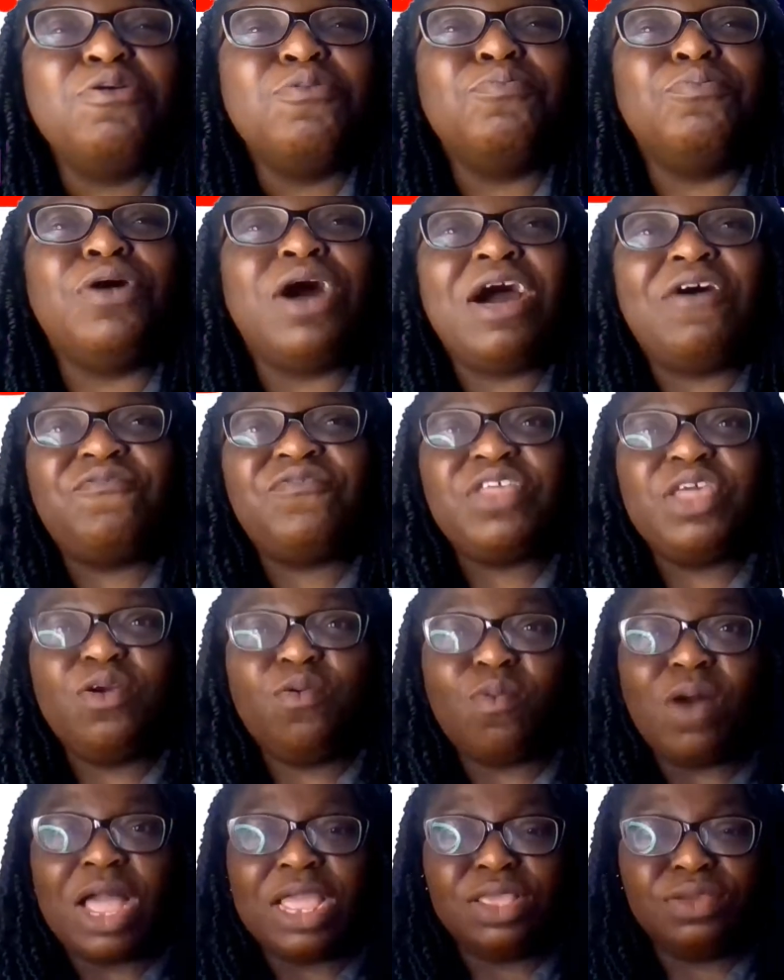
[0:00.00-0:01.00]
But after a
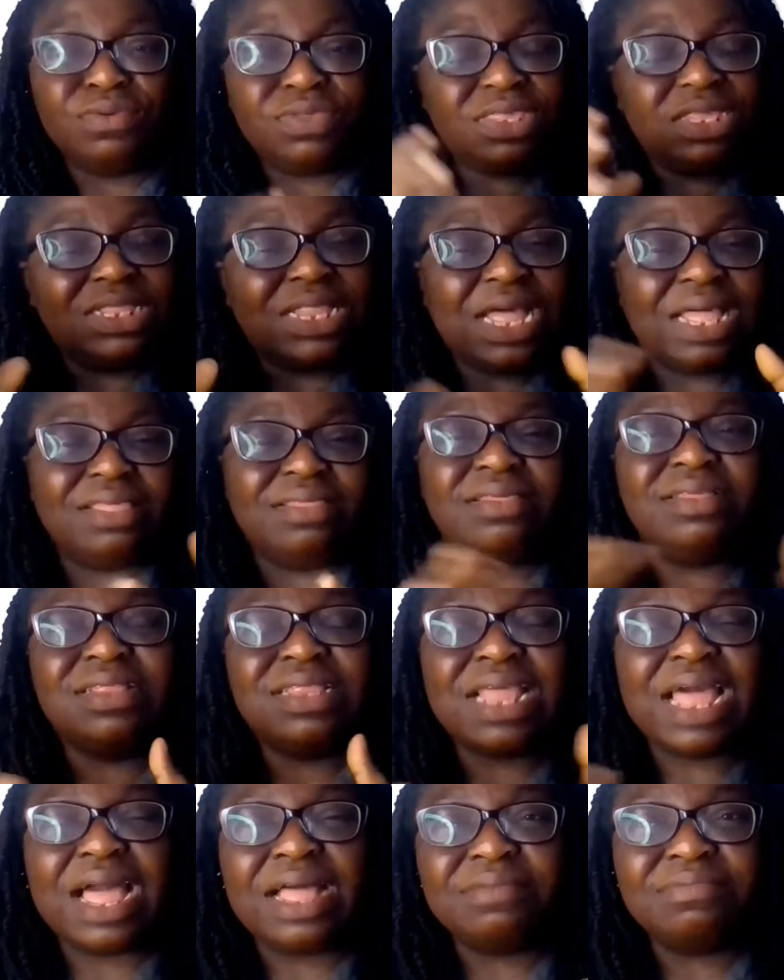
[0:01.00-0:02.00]
while, you see
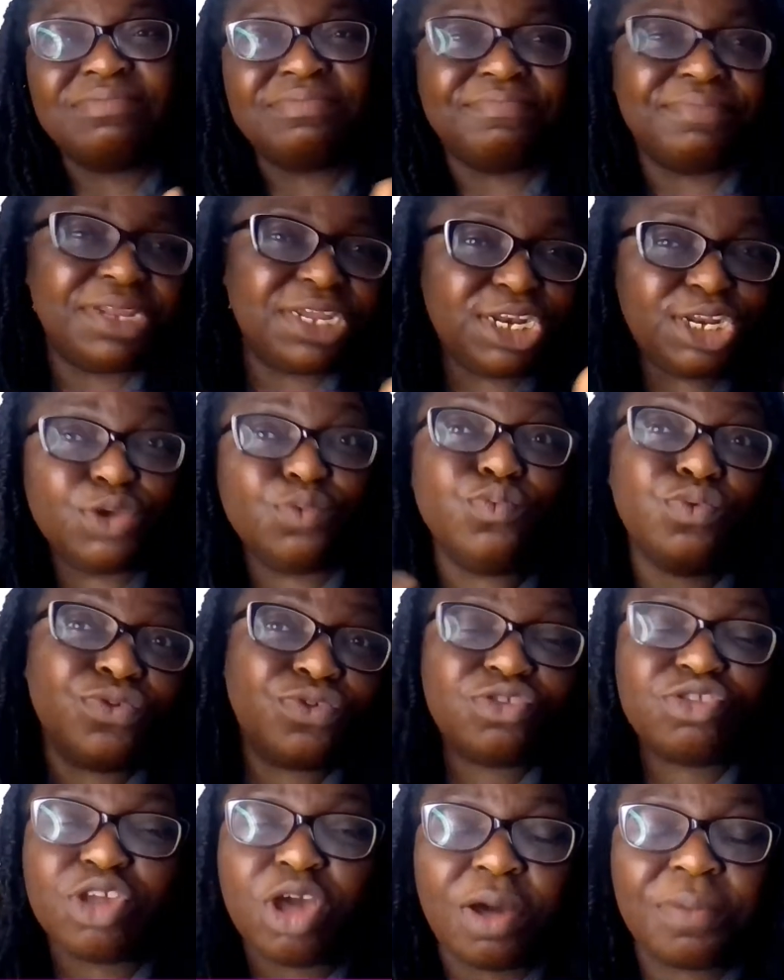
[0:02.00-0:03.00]
that bleeding will
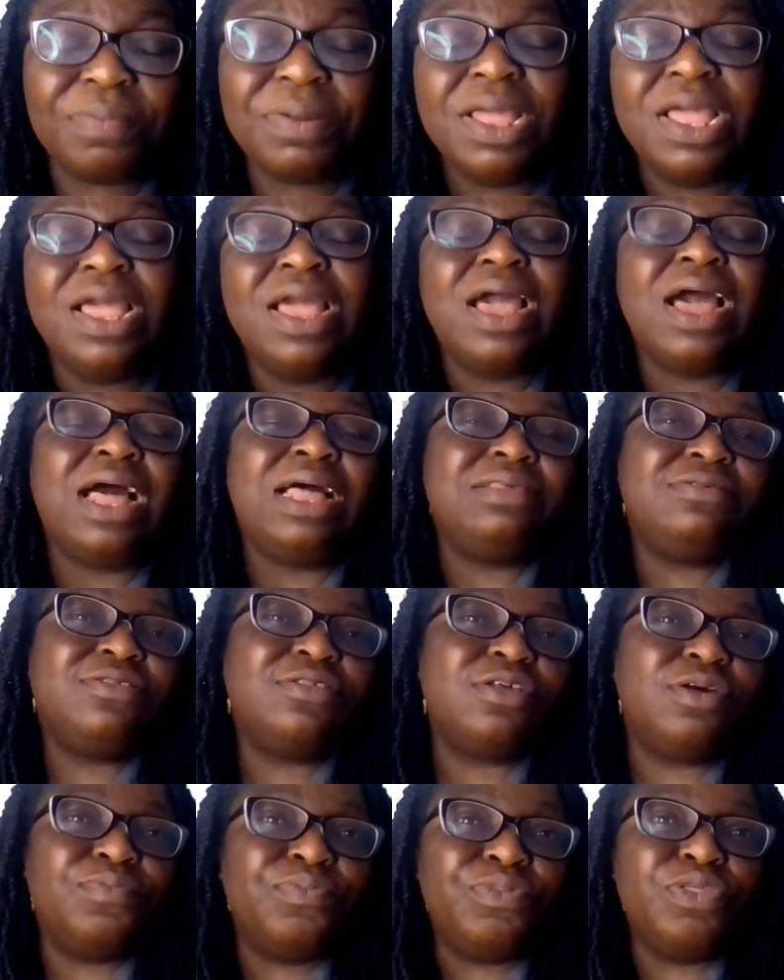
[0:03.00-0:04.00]
stop and
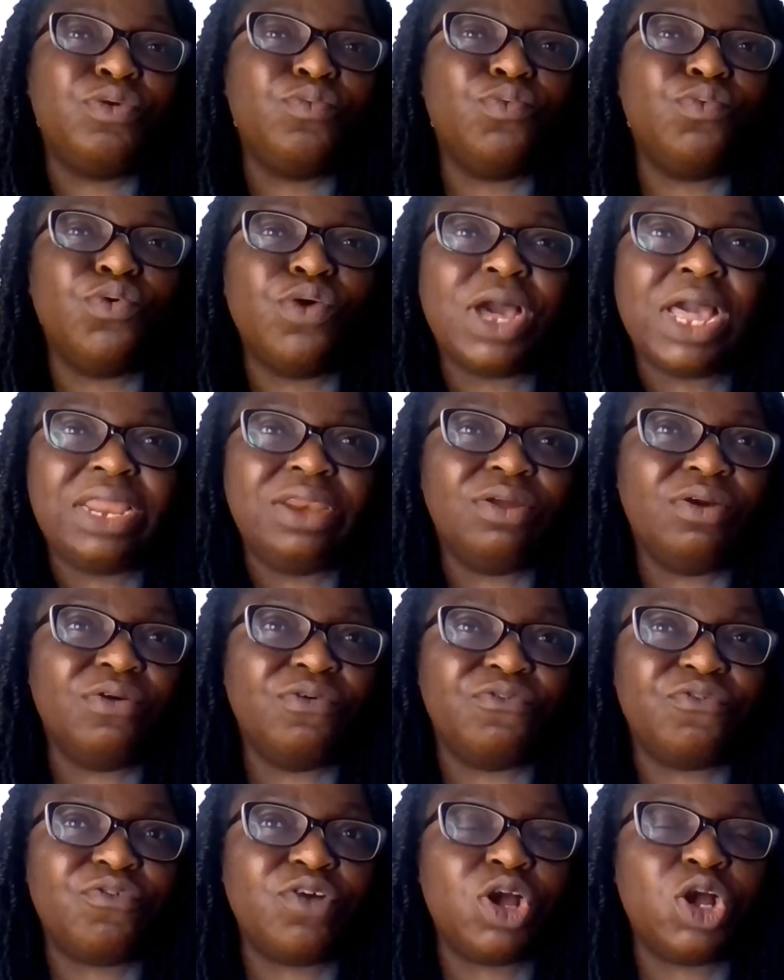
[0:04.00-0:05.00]
something will kind
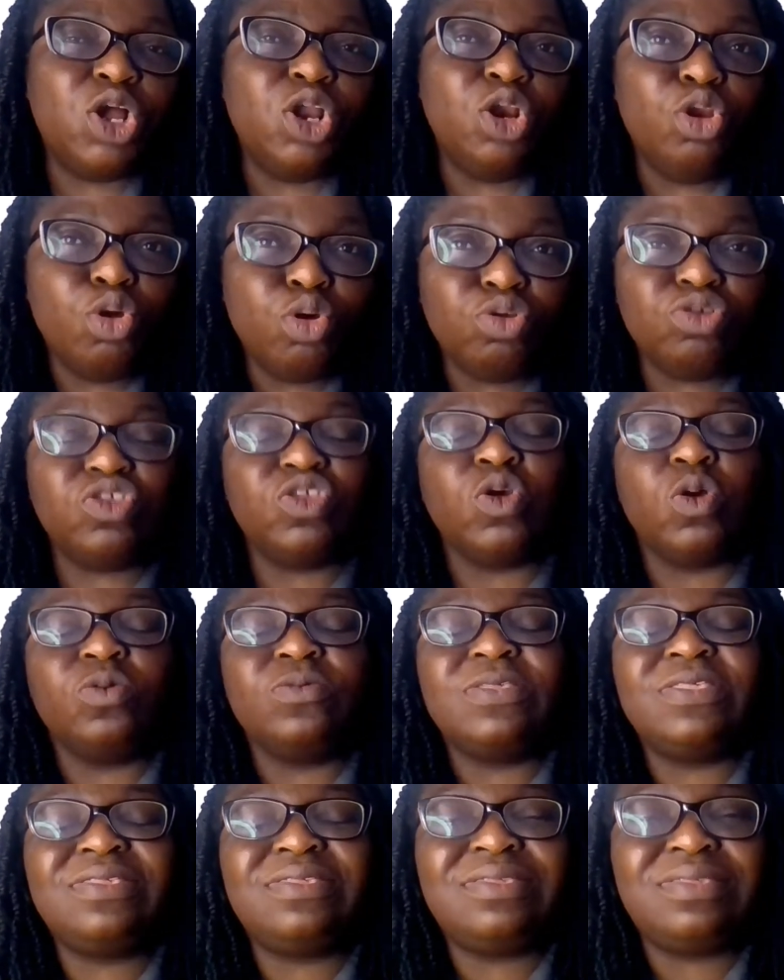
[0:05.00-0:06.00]
of close or
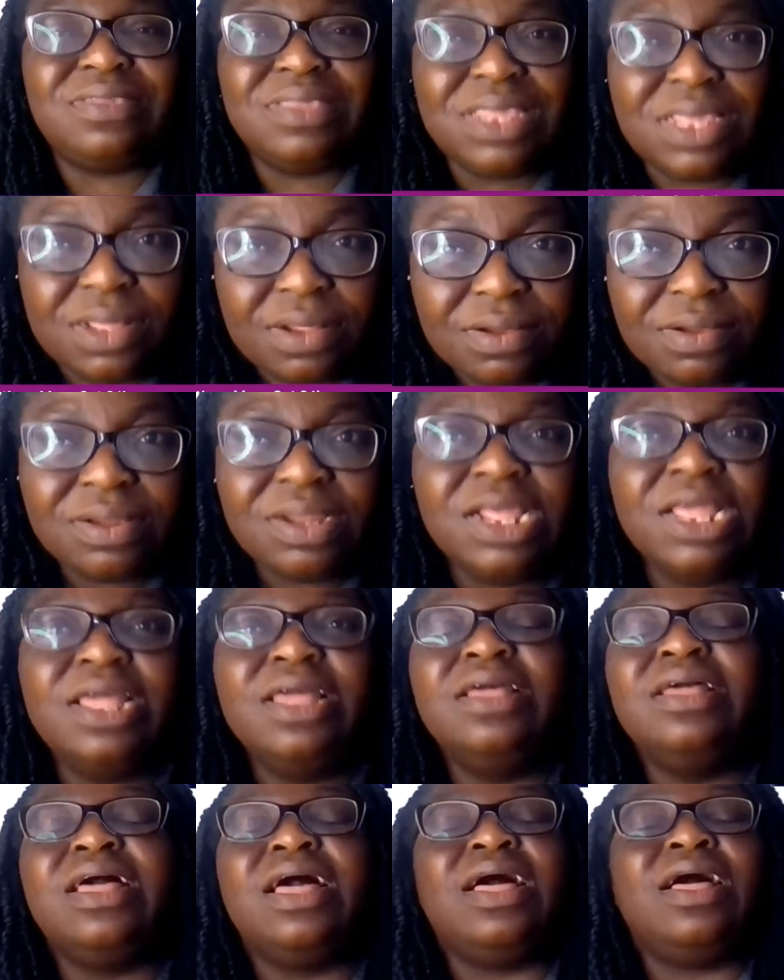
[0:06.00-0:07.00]
seal
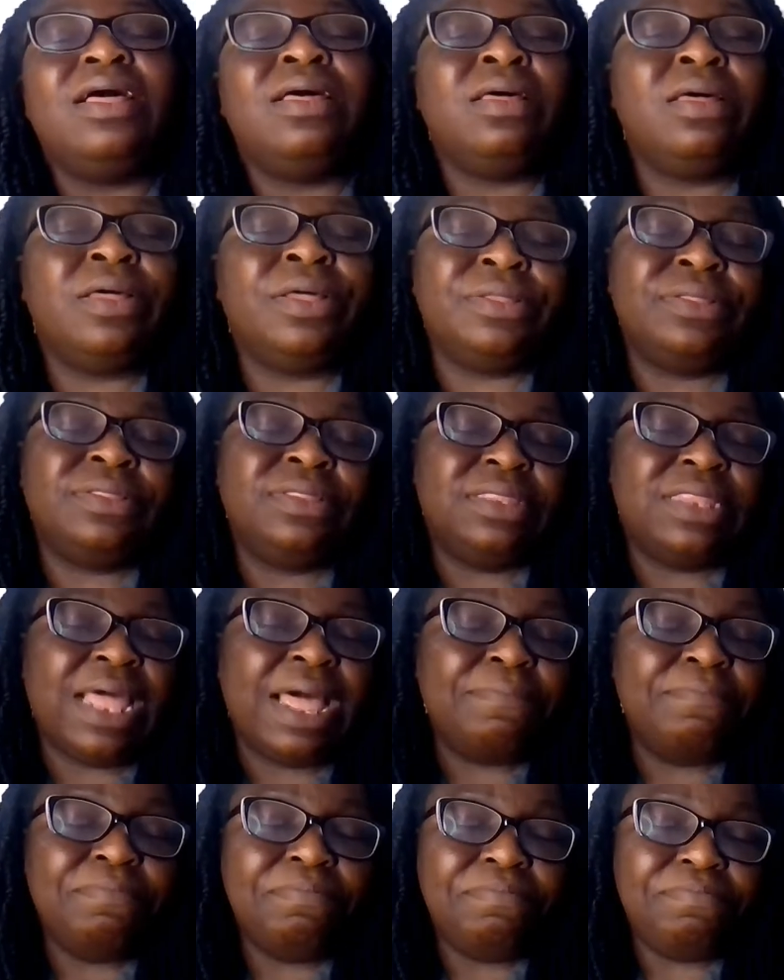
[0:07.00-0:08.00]

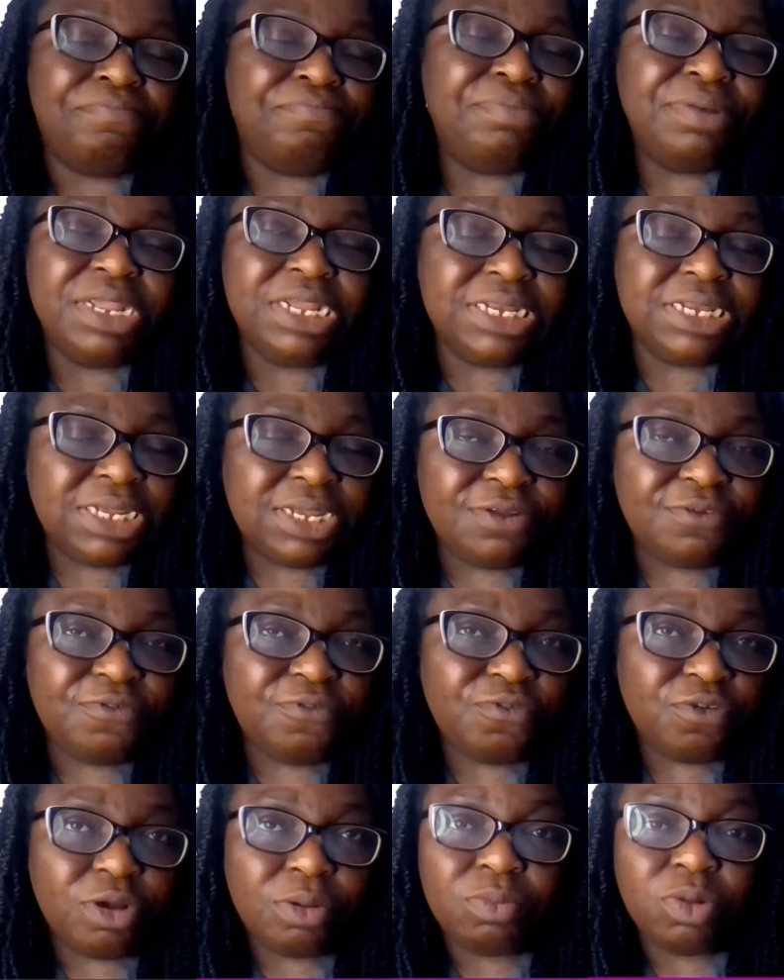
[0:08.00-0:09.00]
that bleeding
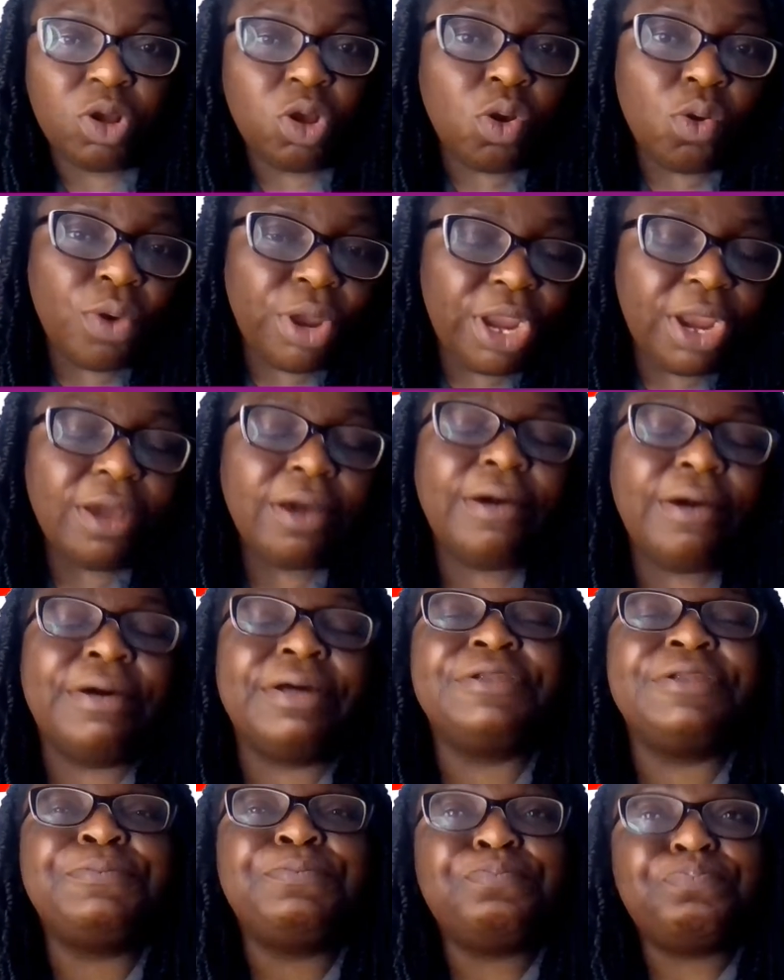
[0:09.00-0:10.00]
from going
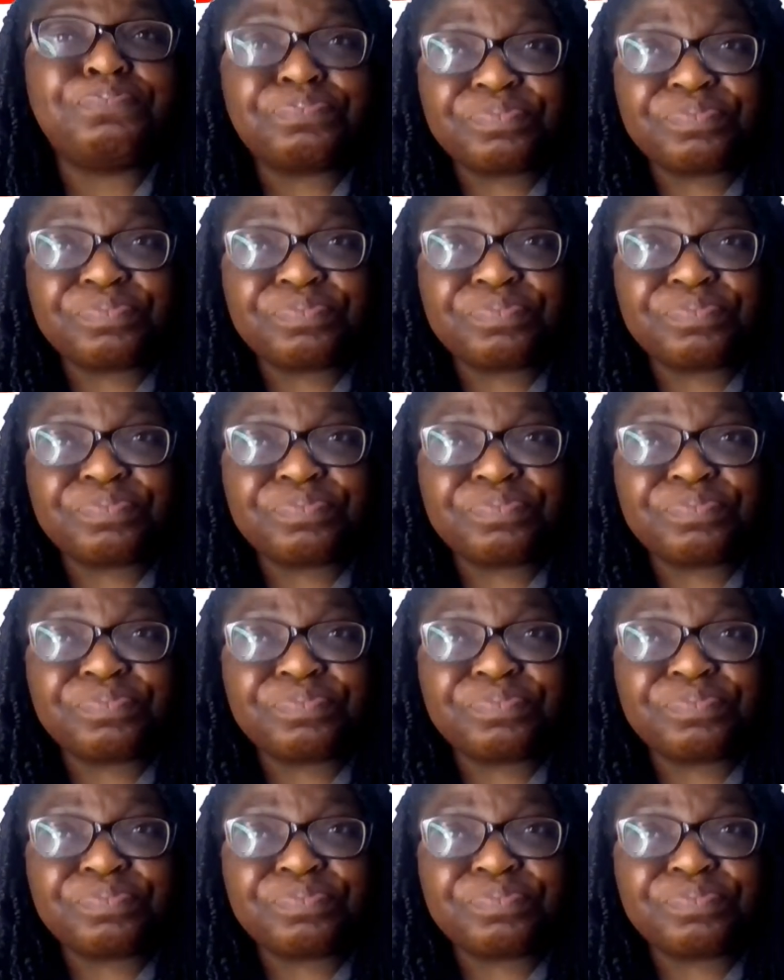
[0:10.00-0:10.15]
on.